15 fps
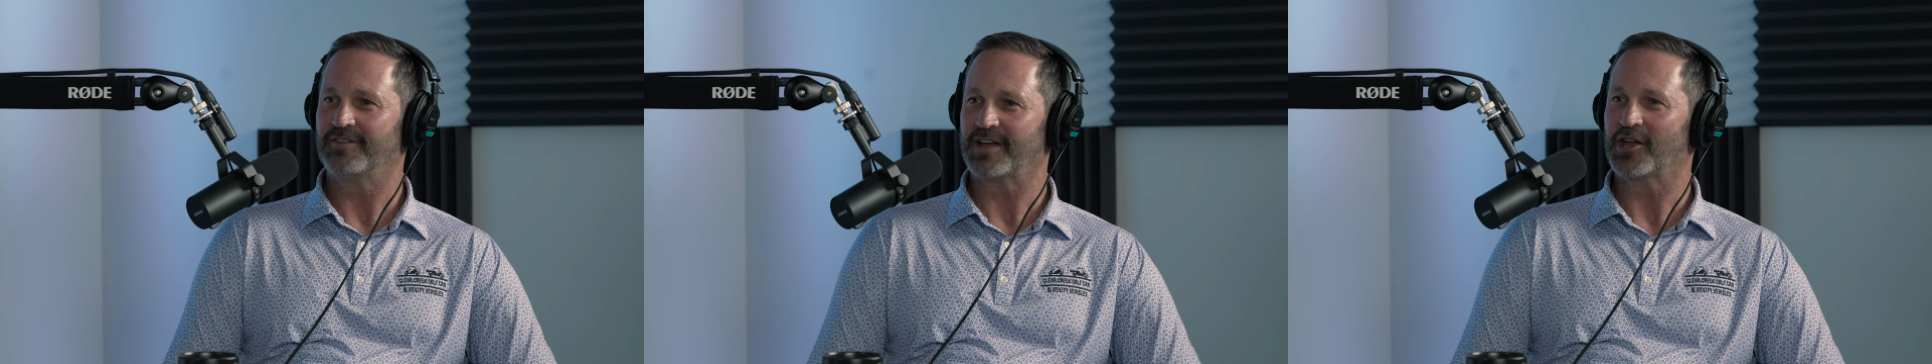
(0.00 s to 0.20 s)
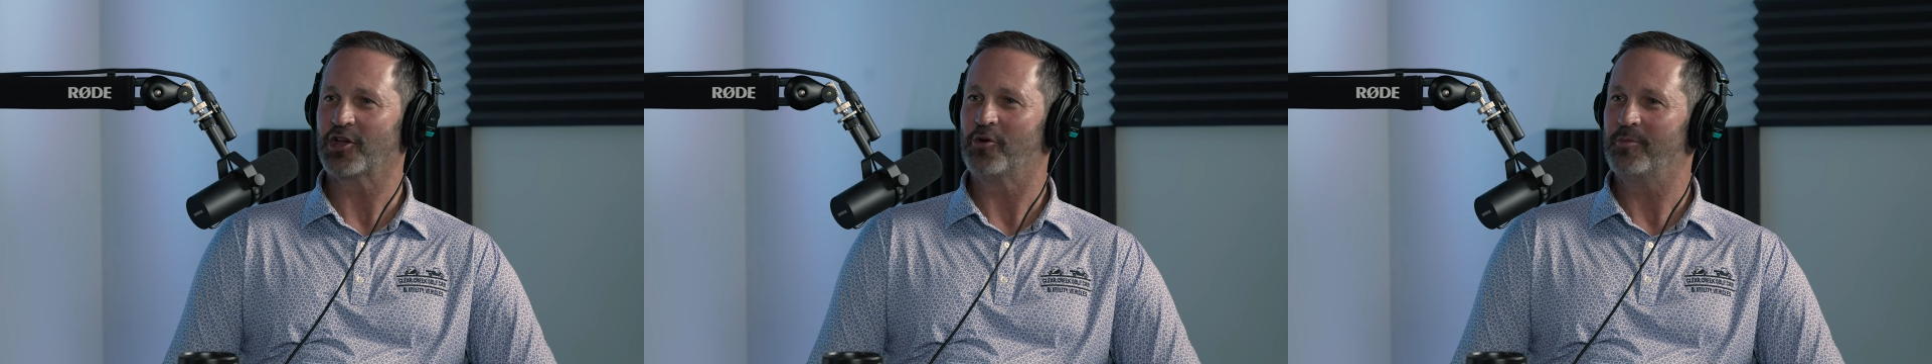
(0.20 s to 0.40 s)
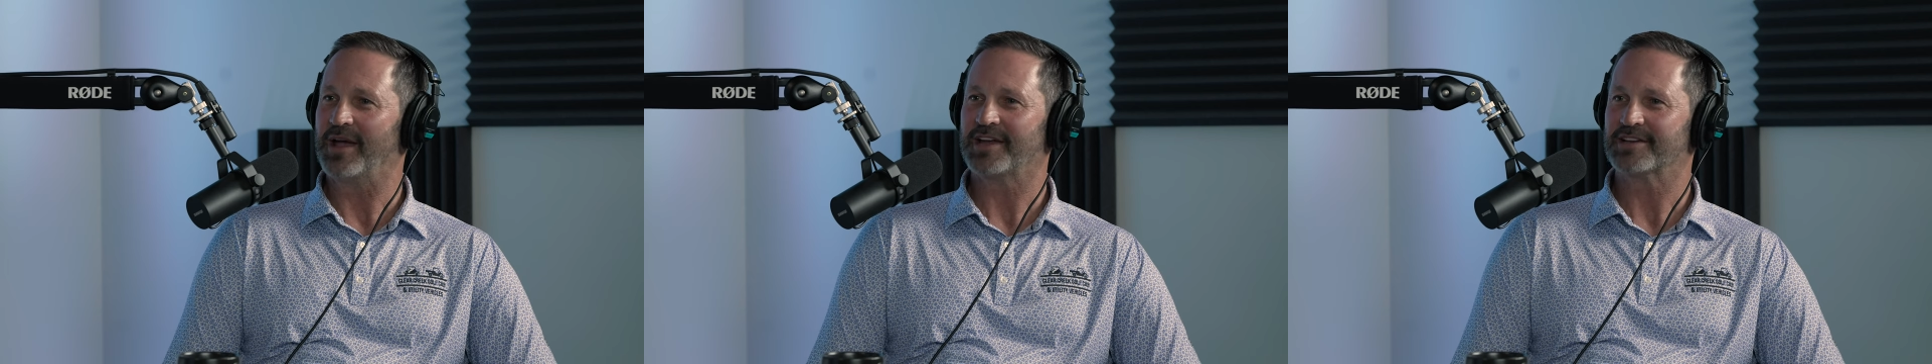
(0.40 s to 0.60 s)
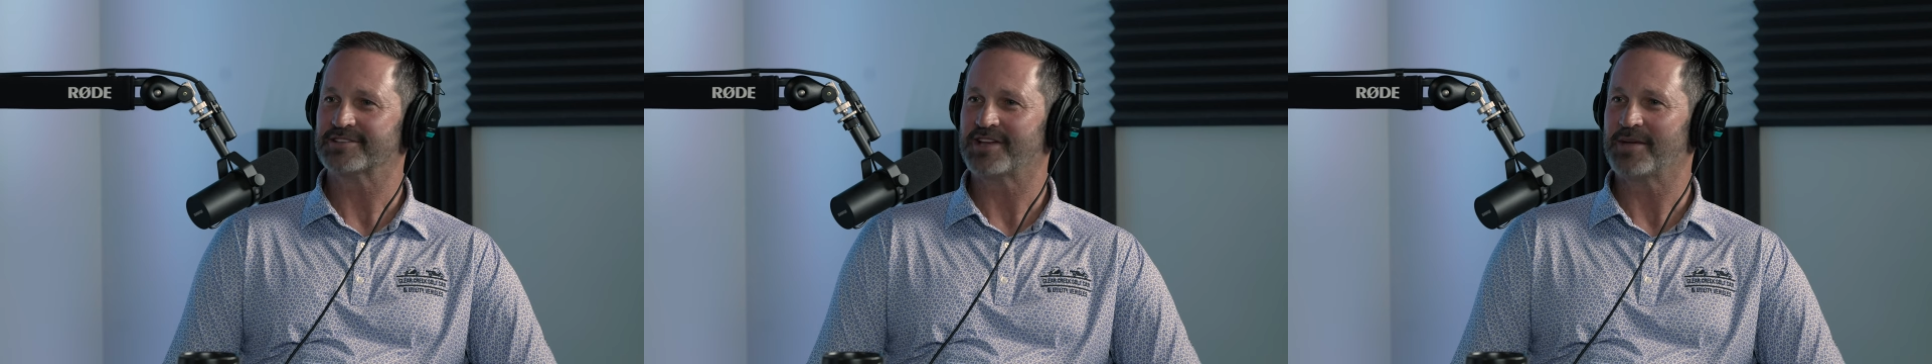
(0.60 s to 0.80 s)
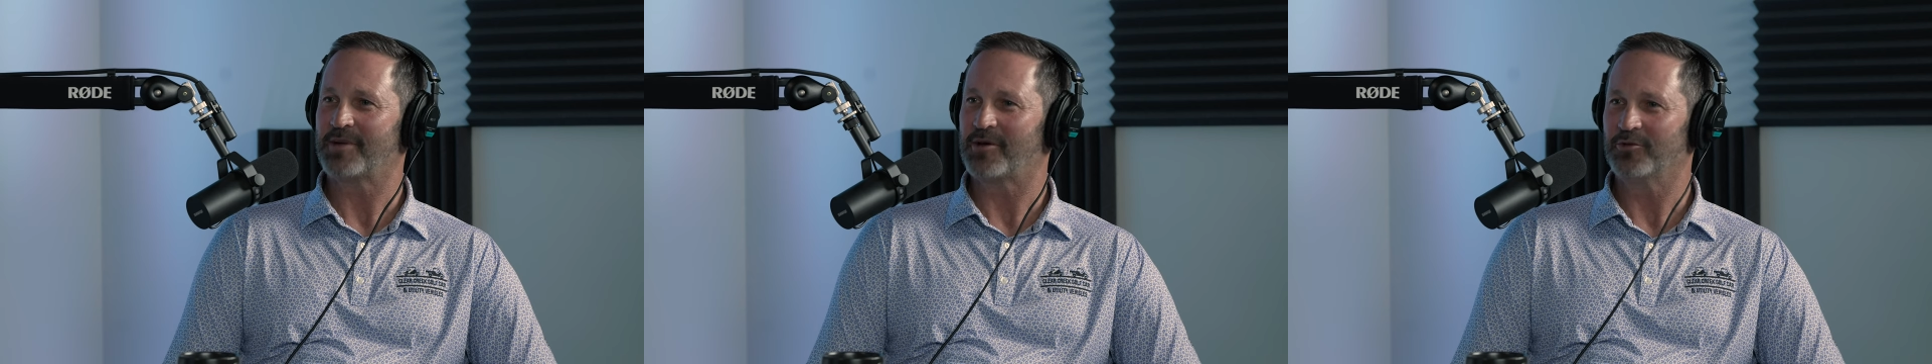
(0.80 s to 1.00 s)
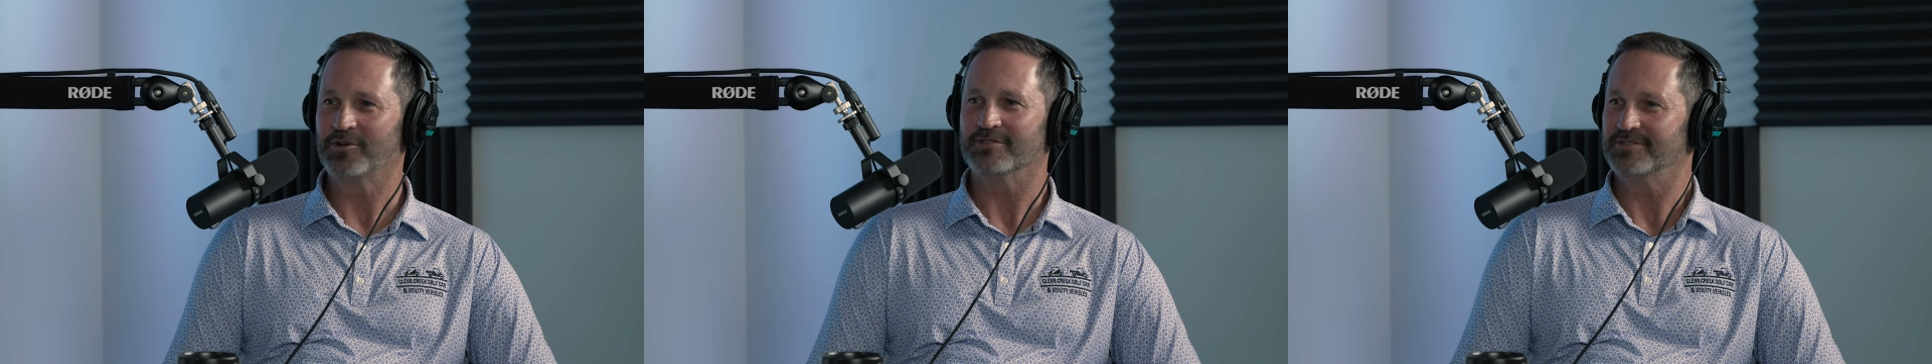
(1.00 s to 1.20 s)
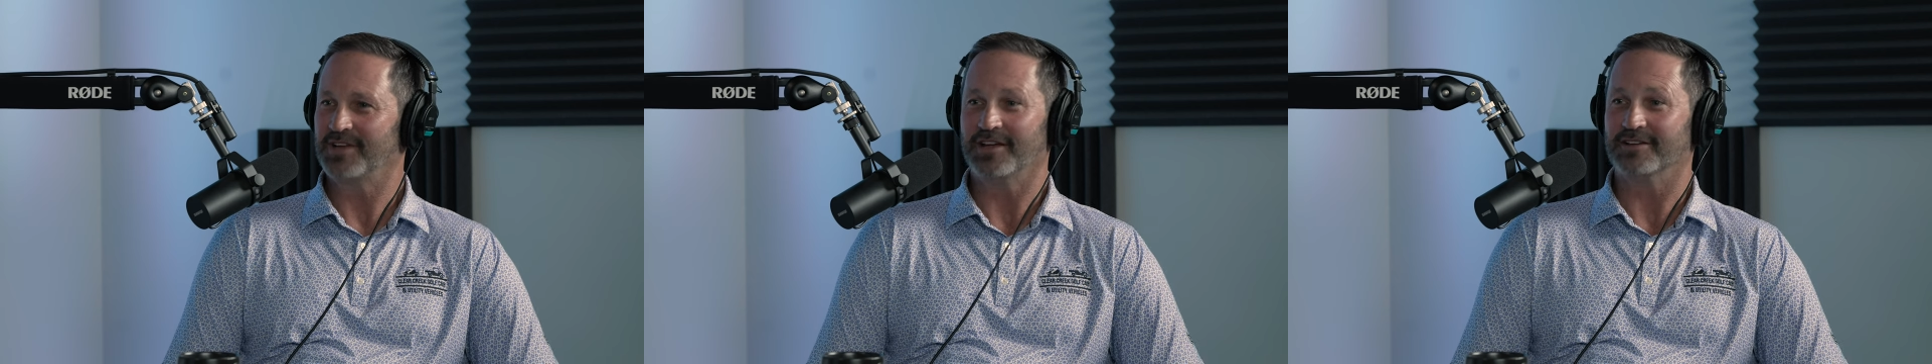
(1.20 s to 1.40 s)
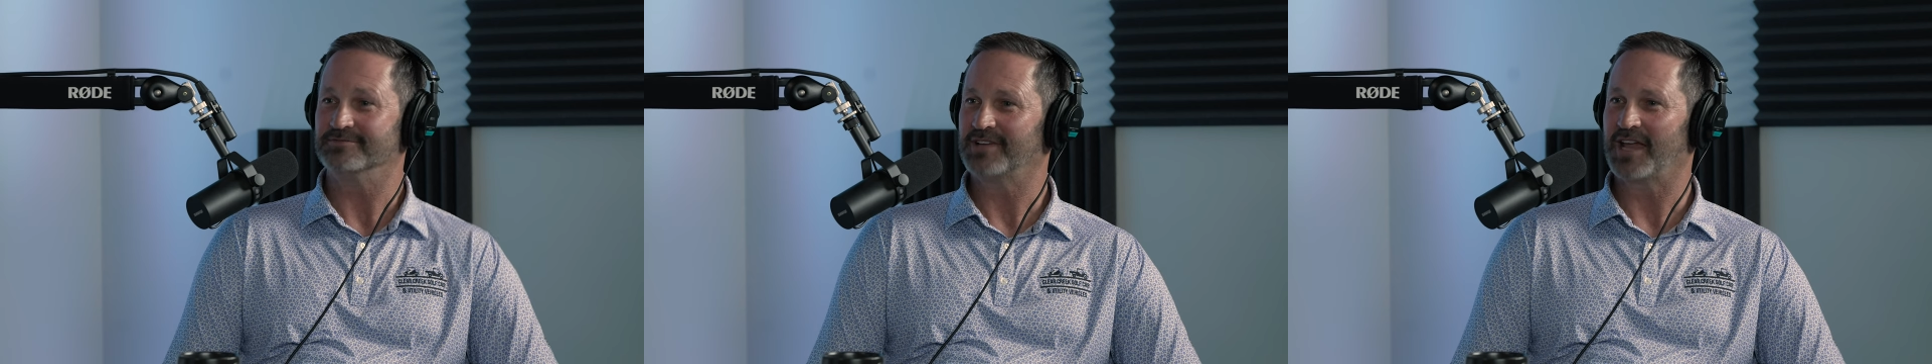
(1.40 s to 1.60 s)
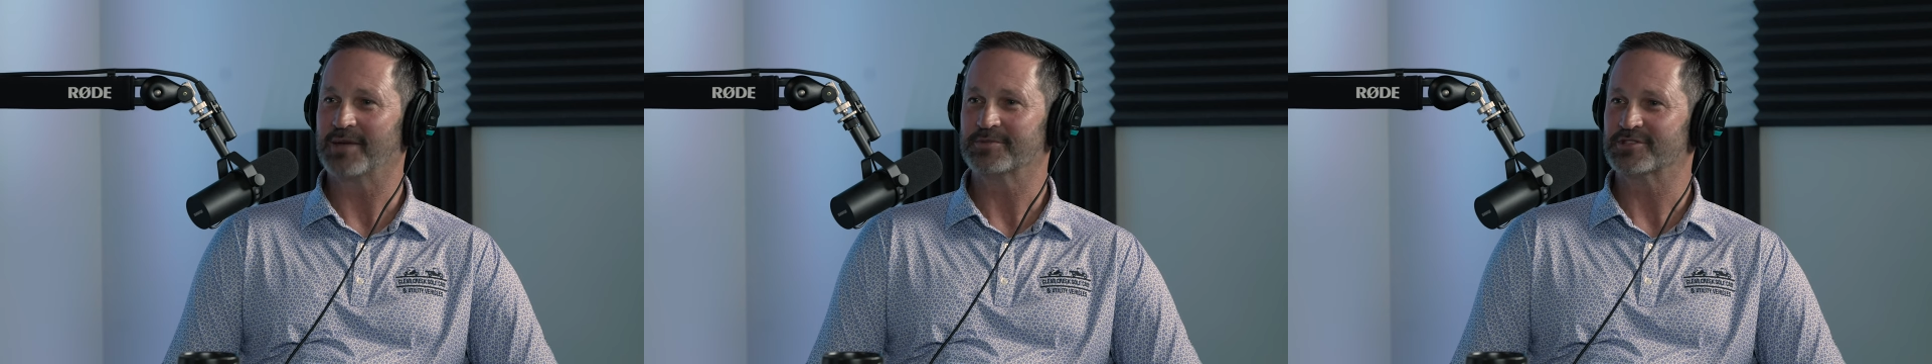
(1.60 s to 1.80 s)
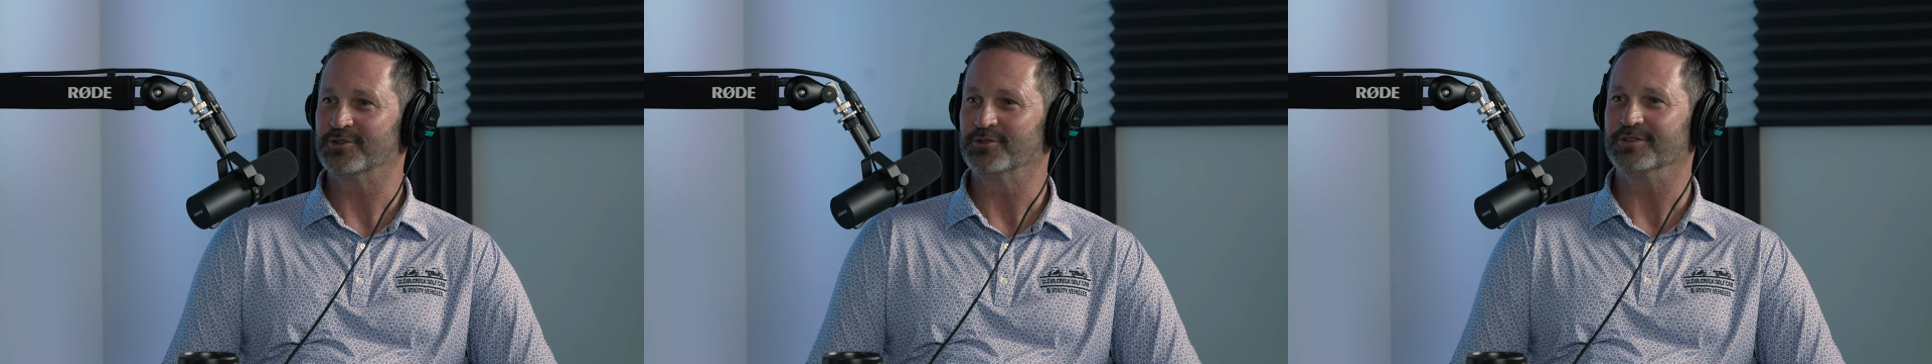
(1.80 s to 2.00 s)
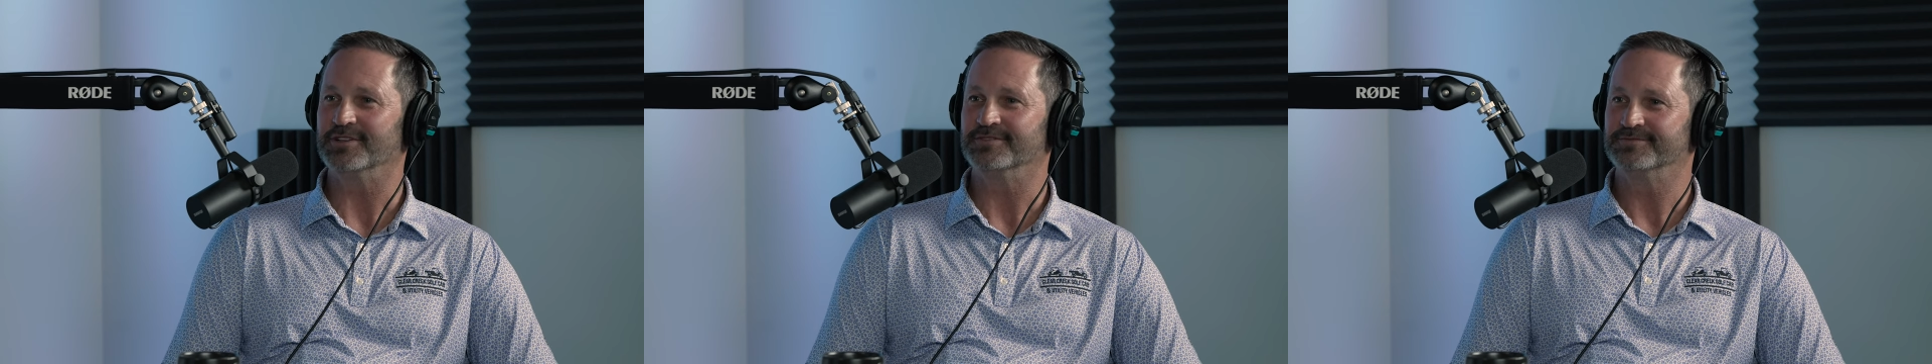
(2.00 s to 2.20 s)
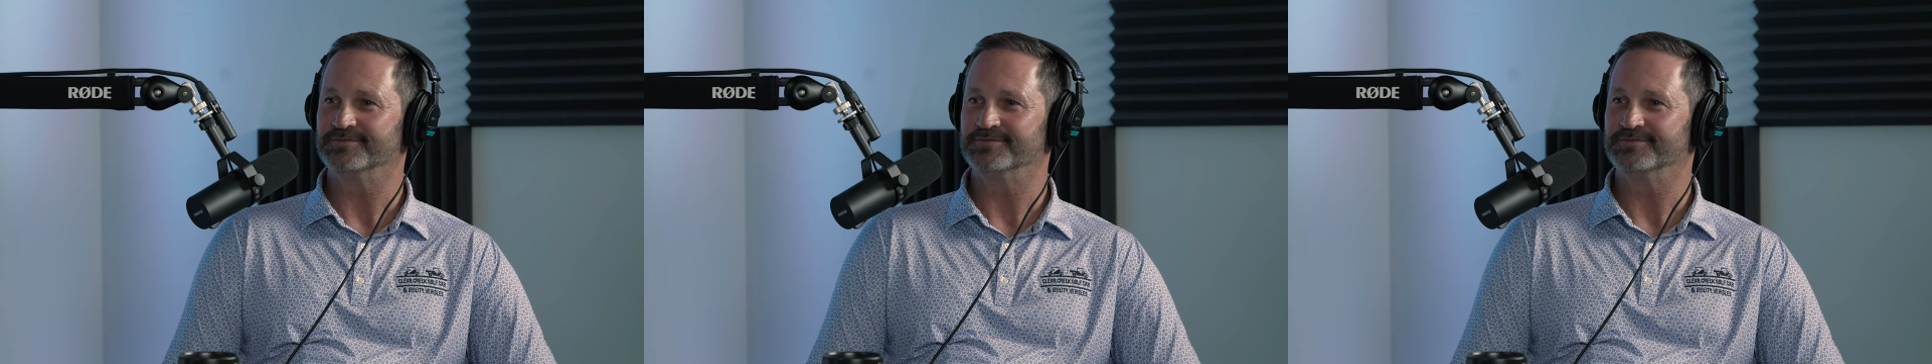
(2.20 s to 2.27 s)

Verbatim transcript: if I could you, go back in time, I would. Yeah, you, you absolutely. would.